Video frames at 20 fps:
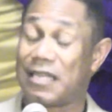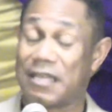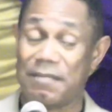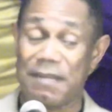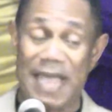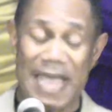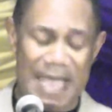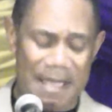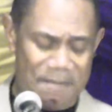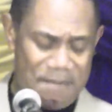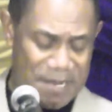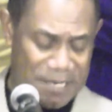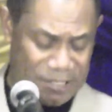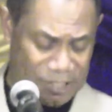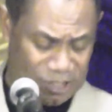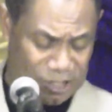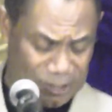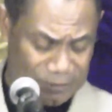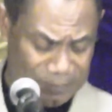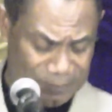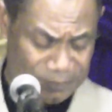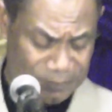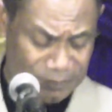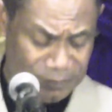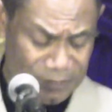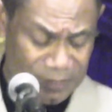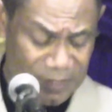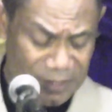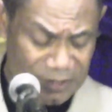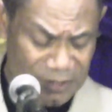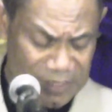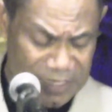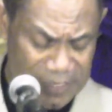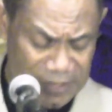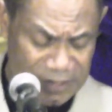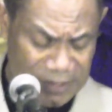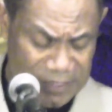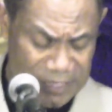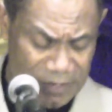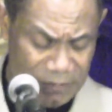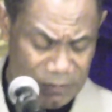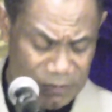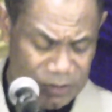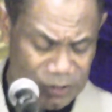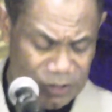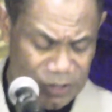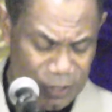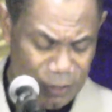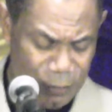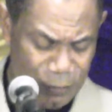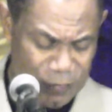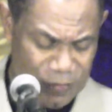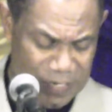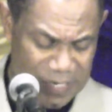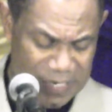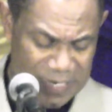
the commandments since he was youth.